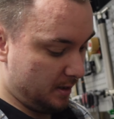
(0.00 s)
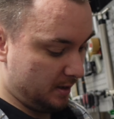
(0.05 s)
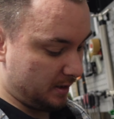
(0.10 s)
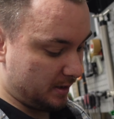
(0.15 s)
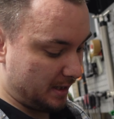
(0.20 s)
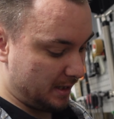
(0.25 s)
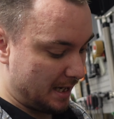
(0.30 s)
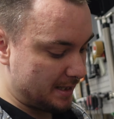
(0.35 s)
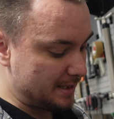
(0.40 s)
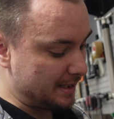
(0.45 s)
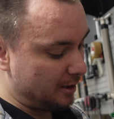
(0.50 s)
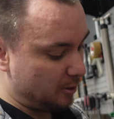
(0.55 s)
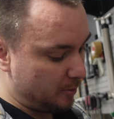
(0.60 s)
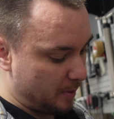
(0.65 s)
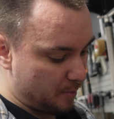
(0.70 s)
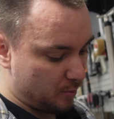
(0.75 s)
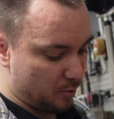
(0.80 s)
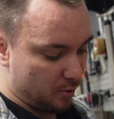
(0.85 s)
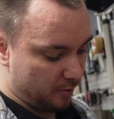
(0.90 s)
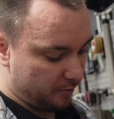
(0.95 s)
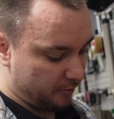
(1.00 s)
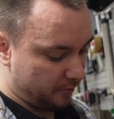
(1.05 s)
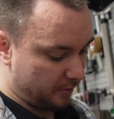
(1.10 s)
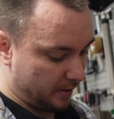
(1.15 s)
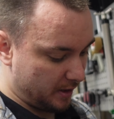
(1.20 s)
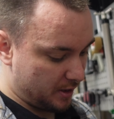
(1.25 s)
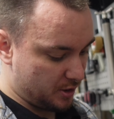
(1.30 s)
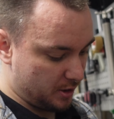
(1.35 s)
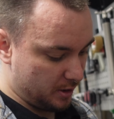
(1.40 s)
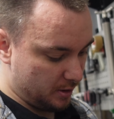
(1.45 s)
It has a little bit more
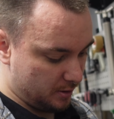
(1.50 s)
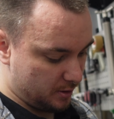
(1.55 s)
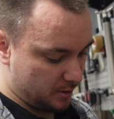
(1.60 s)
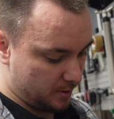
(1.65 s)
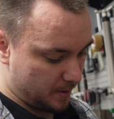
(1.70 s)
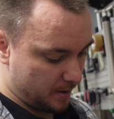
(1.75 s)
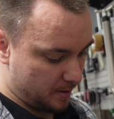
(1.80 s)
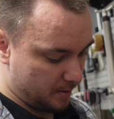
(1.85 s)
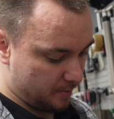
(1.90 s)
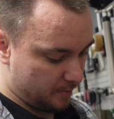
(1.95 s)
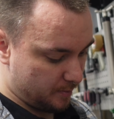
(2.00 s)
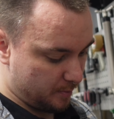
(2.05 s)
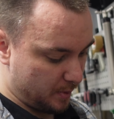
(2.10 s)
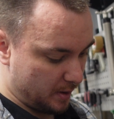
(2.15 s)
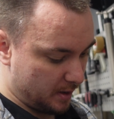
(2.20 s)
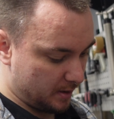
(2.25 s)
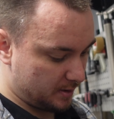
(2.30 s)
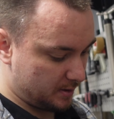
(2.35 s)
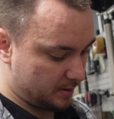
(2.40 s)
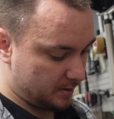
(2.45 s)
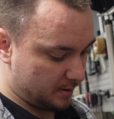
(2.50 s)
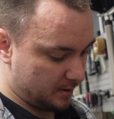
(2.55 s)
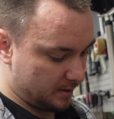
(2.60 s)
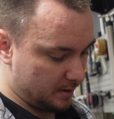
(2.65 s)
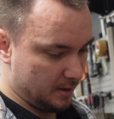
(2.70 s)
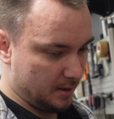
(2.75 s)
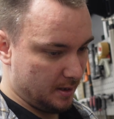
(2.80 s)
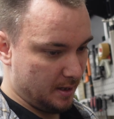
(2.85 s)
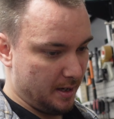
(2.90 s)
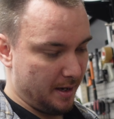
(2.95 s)
friction to it, but
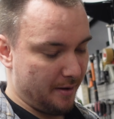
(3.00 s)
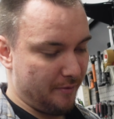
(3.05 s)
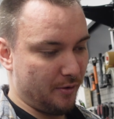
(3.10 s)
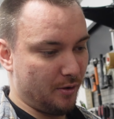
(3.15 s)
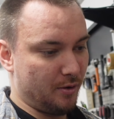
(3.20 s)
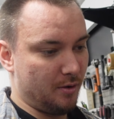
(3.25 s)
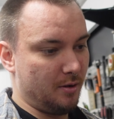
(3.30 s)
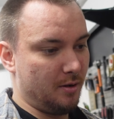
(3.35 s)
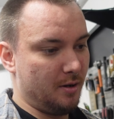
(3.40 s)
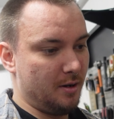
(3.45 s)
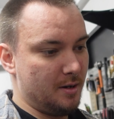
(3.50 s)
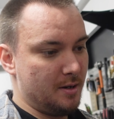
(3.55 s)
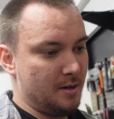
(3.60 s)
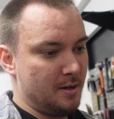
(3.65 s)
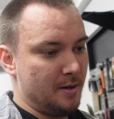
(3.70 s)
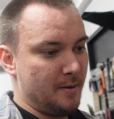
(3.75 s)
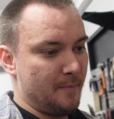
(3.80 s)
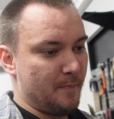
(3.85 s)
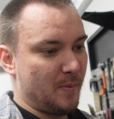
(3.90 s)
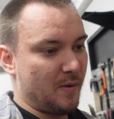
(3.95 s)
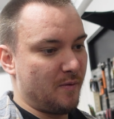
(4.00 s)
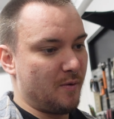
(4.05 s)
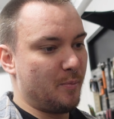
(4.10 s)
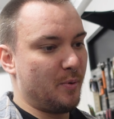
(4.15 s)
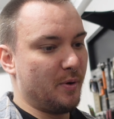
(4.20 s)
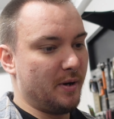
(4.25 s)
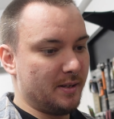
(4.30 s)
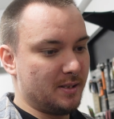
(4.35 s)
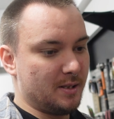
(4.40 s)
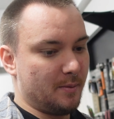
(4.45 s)
if you're
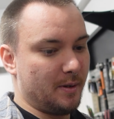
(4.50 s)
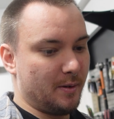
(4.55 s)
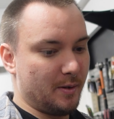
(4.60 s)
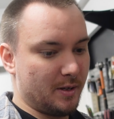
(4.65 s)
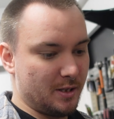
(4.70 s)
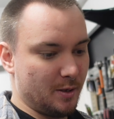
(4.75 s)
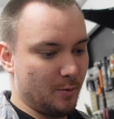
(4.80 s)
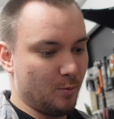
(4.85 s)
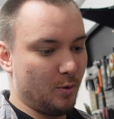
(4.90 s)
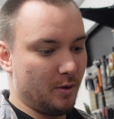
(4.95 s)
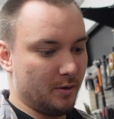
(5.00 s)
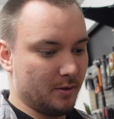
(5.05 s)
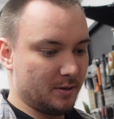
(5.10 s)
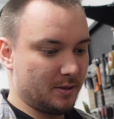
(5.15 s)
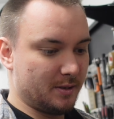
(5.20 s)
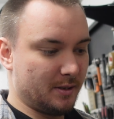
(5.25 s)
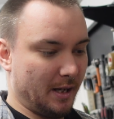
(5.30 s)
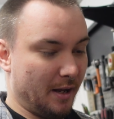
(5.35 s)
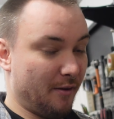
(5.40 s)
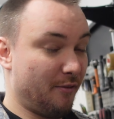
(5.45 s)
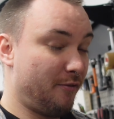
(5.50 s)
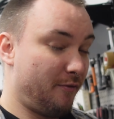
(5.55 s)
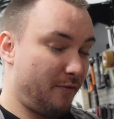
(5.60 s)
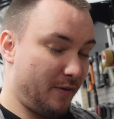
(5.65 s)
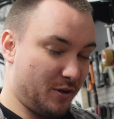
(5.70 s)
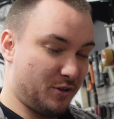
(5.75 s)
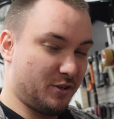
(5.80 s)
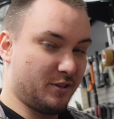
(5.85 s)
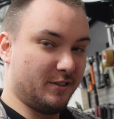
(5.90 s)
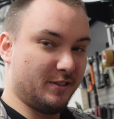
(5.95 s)
putting something which you want
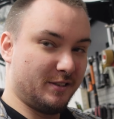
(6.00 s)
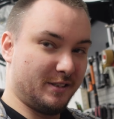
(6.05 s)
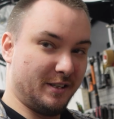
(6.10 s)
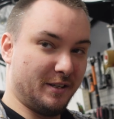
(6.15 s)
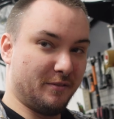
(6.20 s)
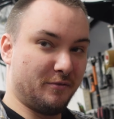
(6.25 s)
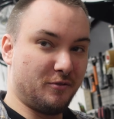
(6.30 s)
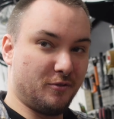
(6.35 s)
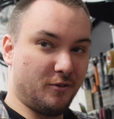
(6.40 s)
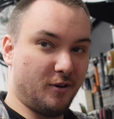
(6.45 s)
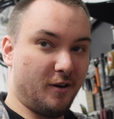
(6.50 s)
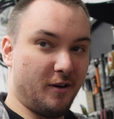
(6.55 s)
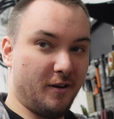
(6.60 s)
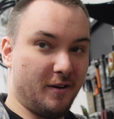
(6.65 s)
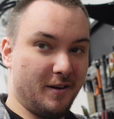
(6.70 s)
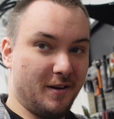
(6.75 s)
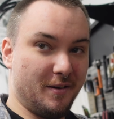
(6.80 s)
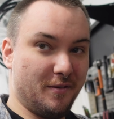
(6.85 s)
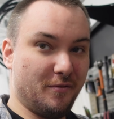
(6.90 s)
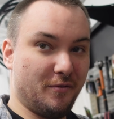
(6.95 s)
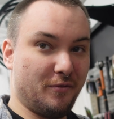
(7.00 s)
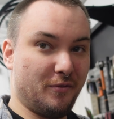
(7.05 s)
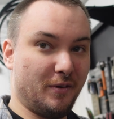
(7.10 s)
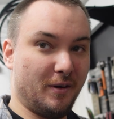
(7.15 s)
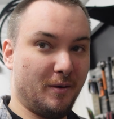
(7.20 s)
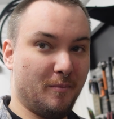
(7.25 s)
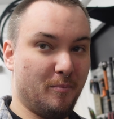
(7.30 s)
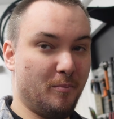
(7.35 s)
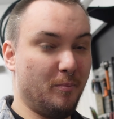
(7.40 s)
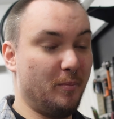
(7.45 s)
efficiency of drive
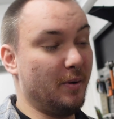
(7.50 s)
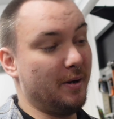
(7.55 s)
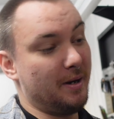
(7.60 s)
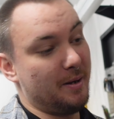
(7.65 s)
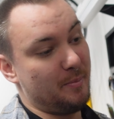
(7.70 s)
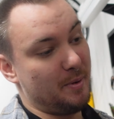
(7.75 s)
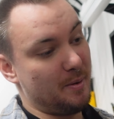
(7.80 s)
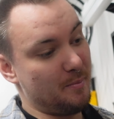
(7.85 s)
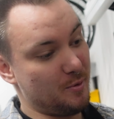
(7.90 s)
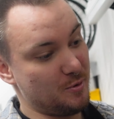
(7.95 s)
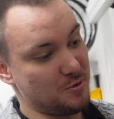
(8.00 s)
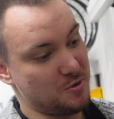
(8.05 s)
but a bit more